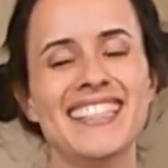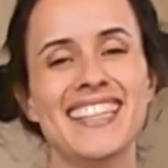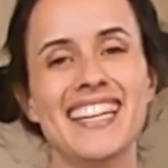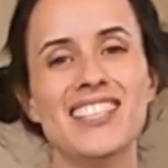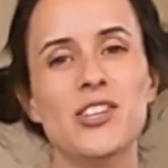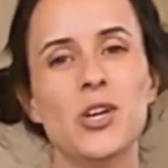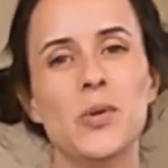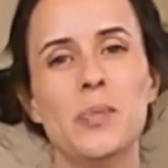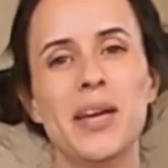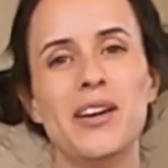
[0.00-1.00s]
Today's
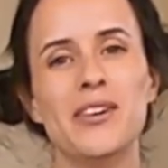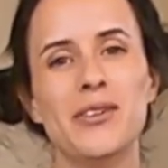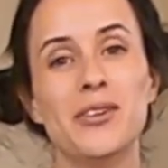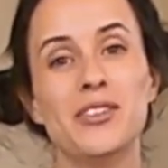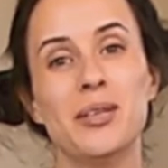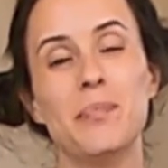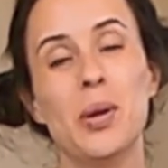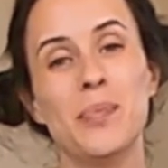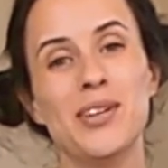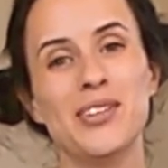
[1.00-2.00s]
talk will be around a really
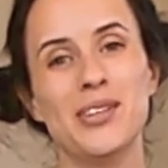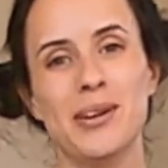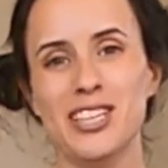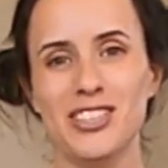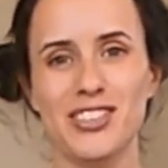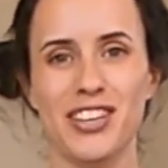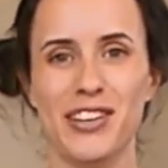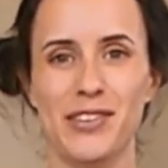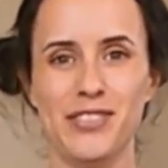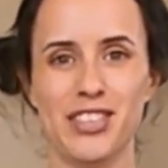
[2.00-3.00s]
popular question that
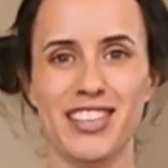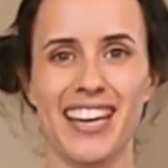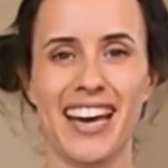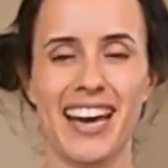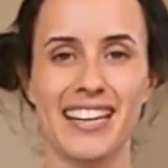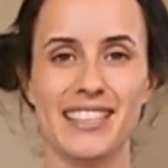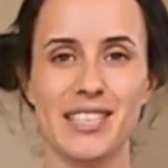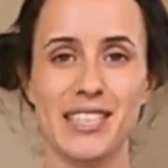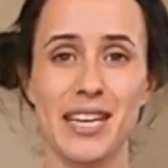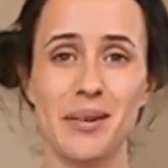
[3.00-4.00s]
I often get
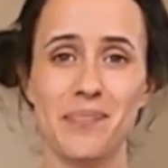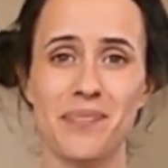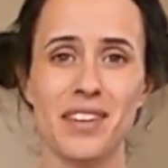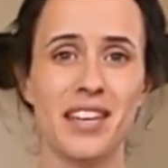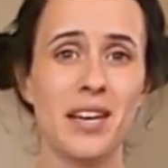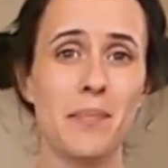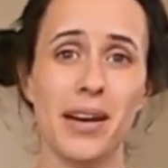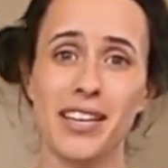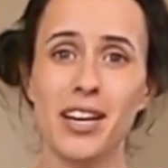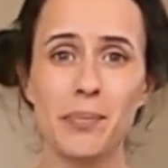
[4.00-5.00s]
asked
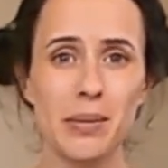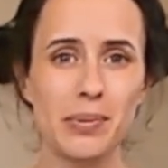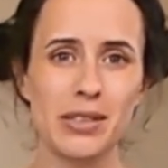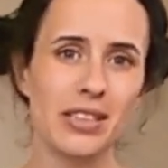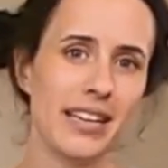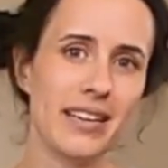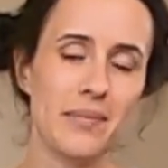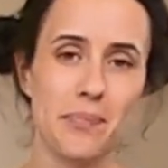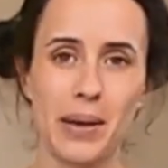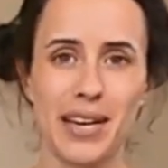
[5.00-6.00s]
by young people
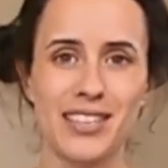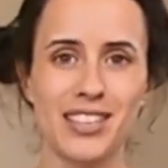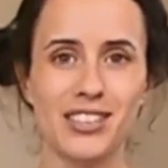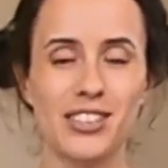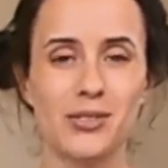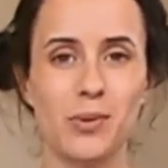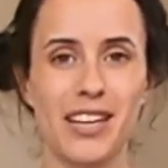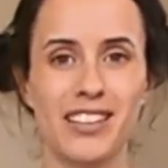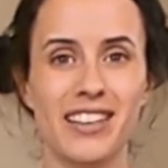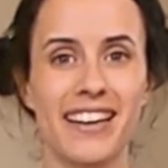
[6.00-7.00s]
and by adults as
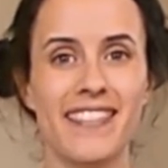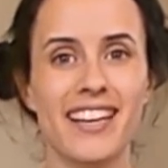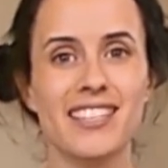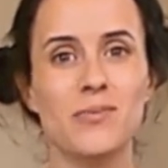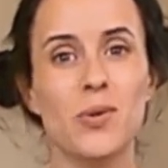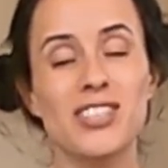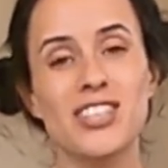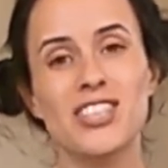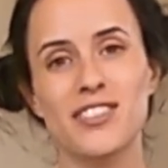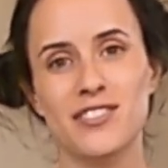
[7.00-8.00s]
well, and that's what is
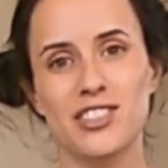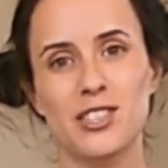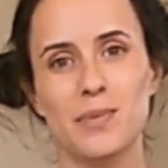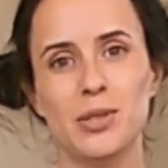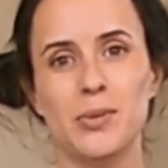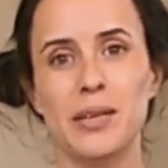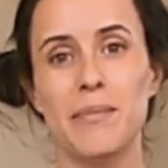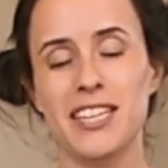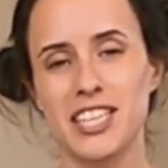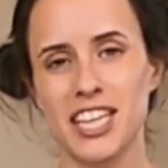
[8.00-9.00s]
the difference between
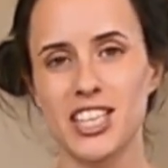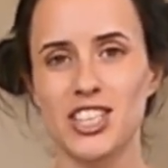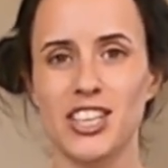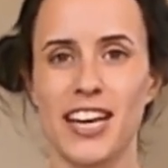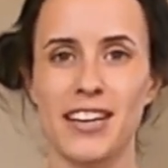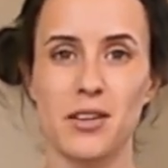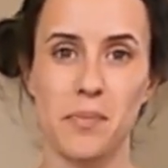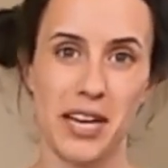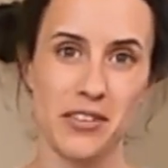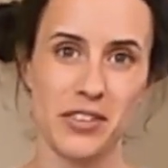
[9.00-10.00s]
meditation
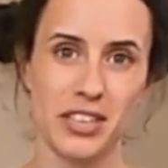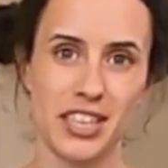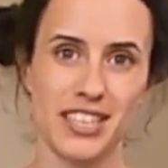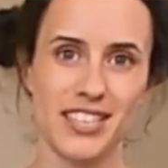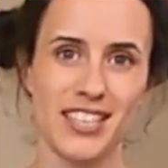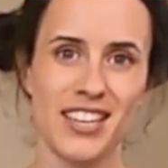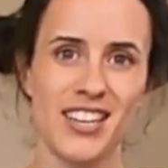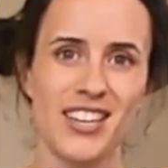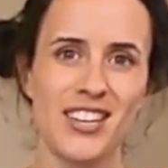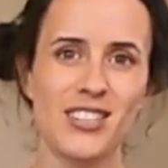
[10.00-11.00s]
and mindfulness?
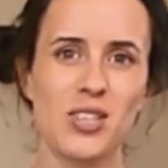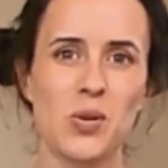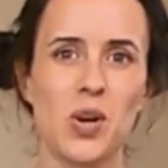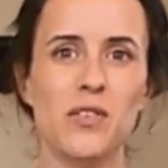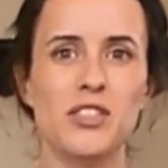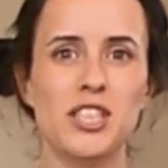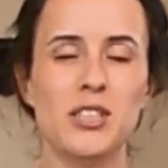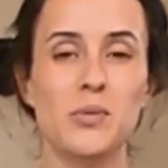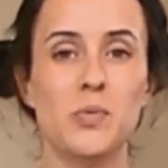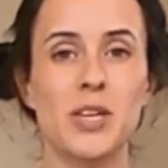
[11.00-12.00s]
So
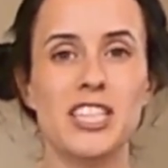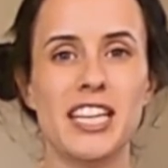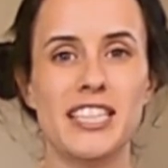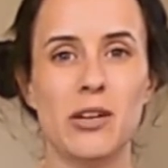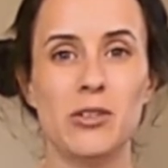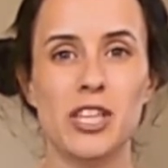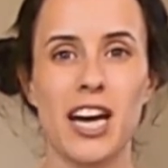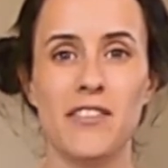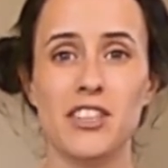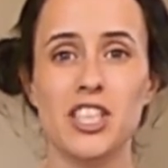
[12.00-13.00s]
often we sit down to
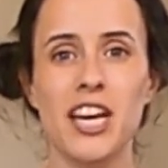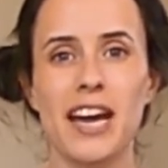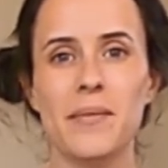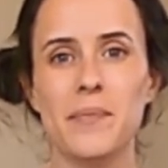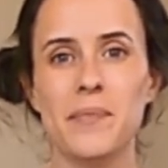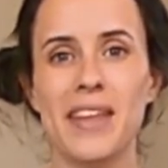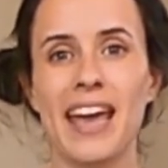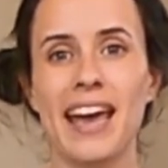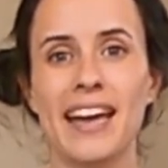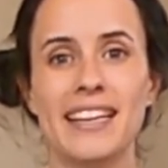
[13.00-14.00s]
have a chat
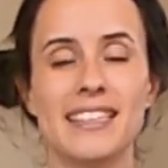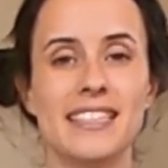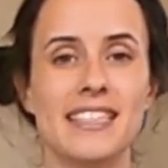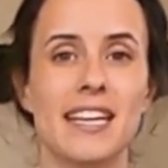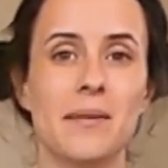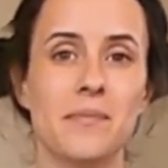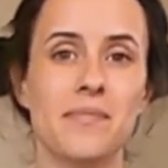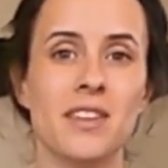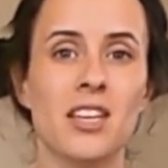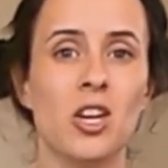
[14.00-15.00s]
and
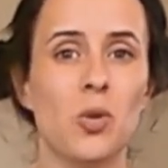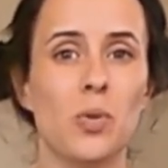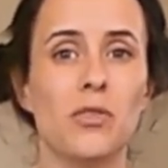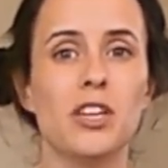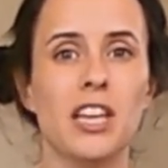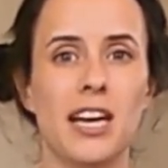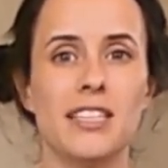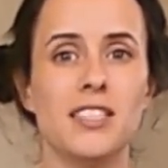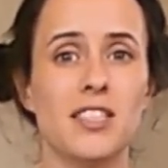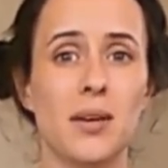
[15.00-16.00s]
we
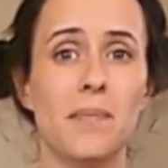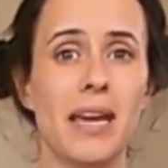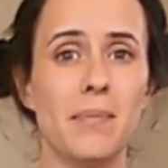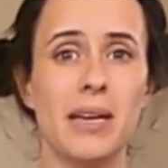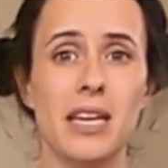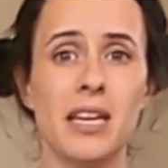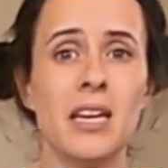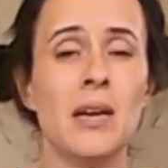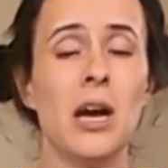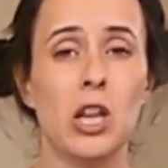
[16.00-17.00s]
realise that
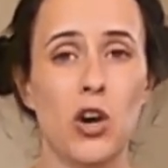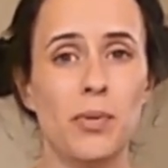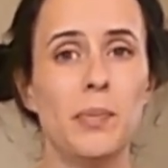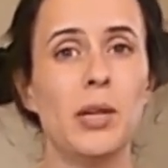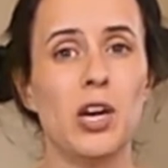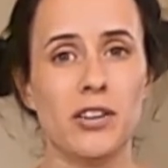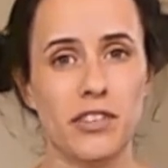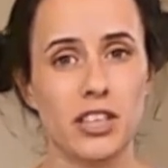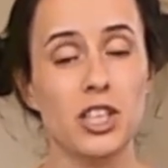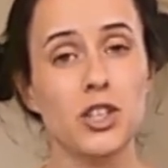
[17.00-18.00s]
maybe a lot of people aren't
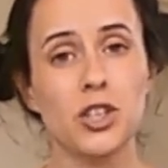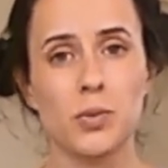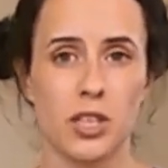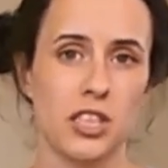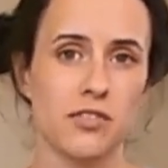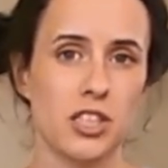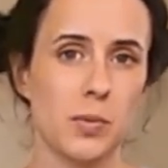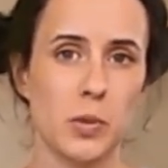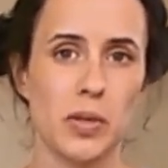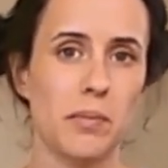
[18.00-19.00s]
very sure what the difference
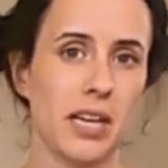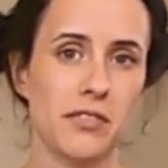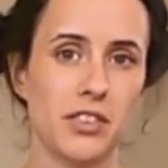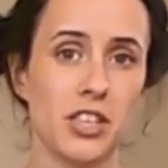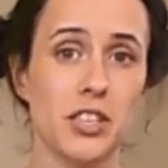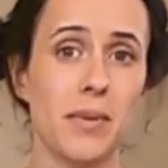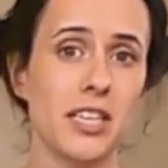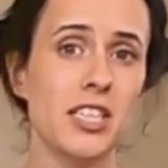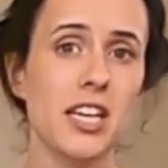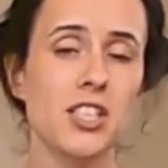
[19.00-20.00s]
between mindfulness and
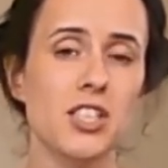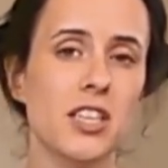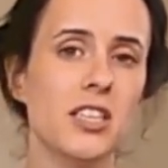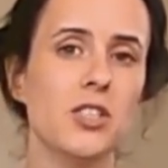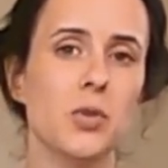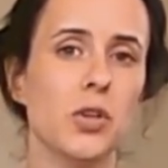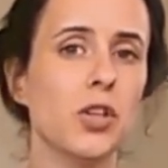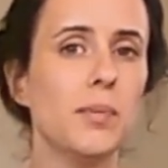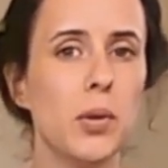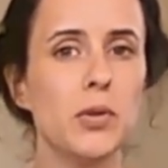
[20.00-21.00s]
meditation is, or
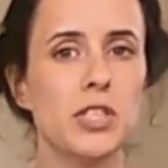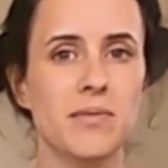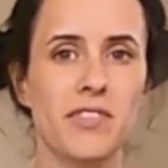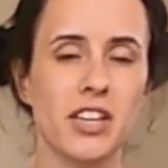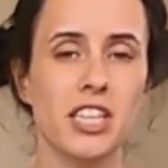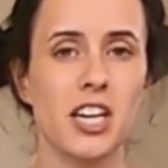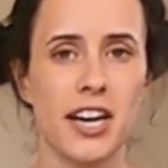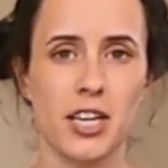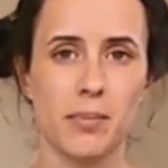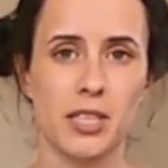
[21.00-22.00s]
they both seem very
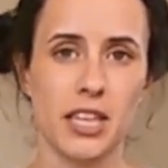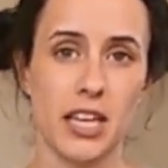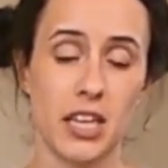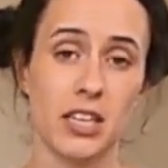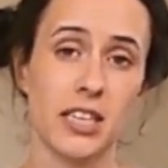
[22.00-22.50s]
tied up together.